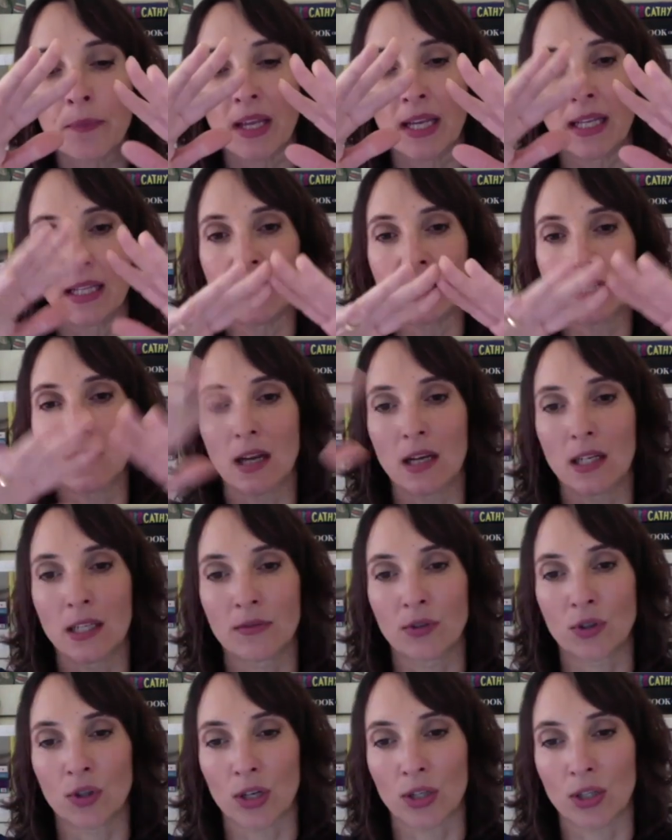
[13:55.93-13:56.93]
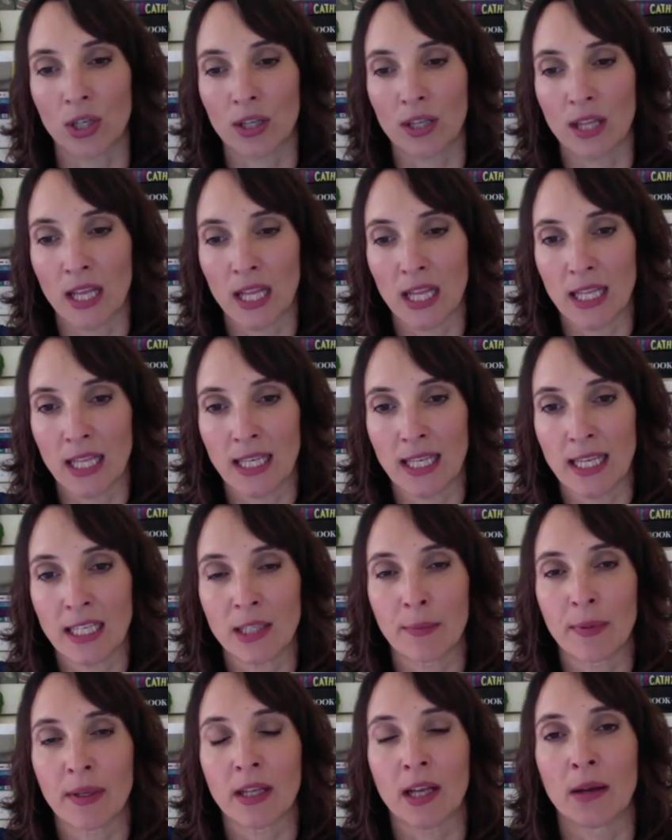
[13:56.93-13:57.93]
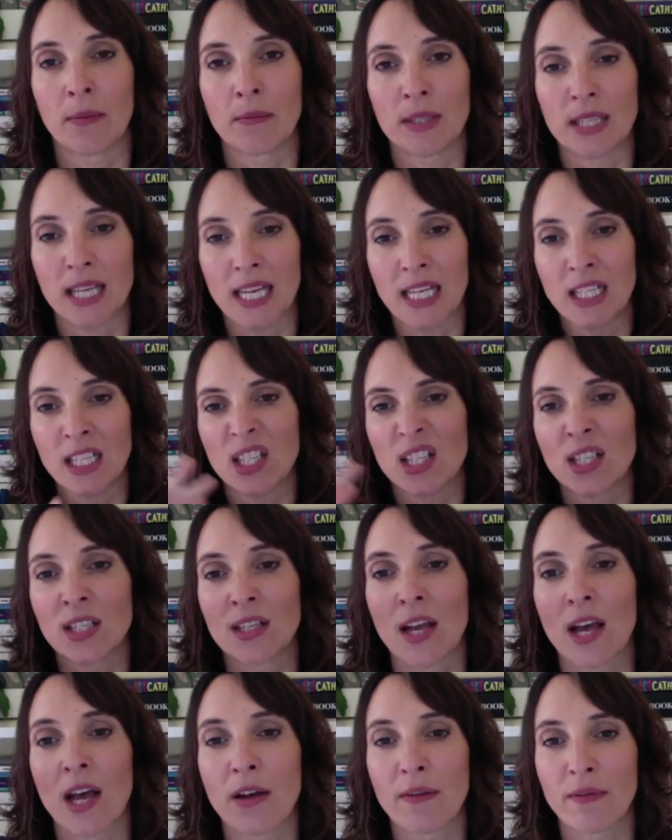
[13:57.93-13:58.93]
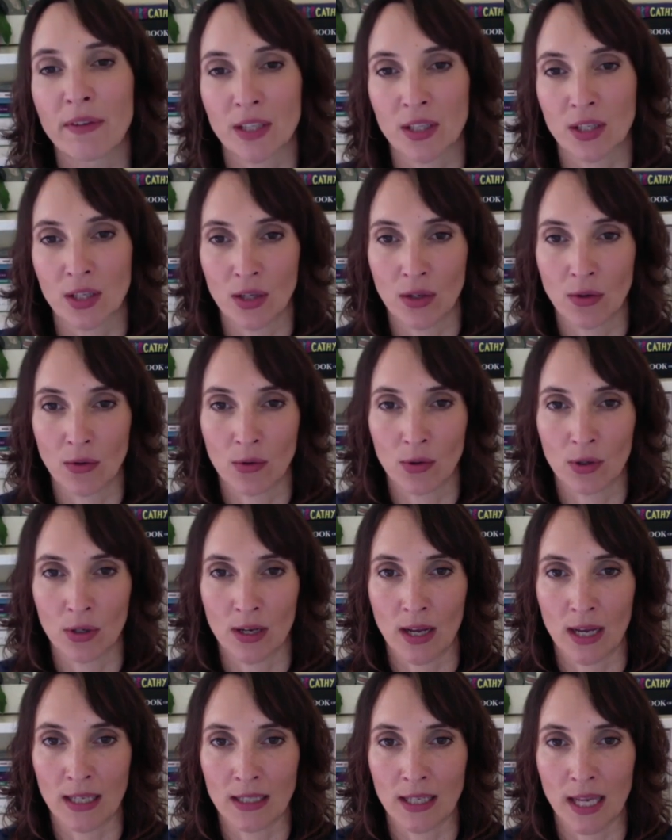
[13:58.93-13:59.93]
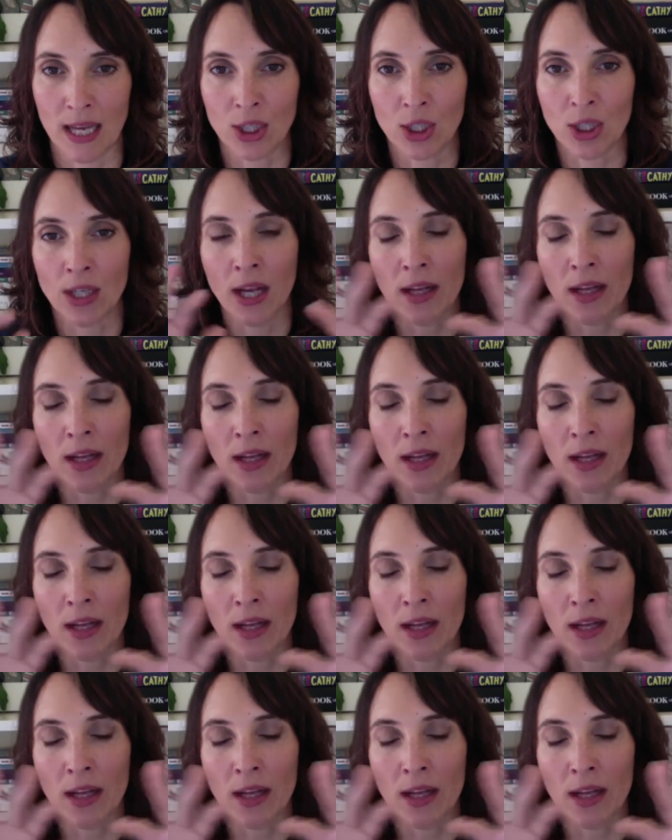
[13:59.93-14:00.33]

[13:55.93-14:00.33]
In this kind of structure, the leader becomes in service to the organisation,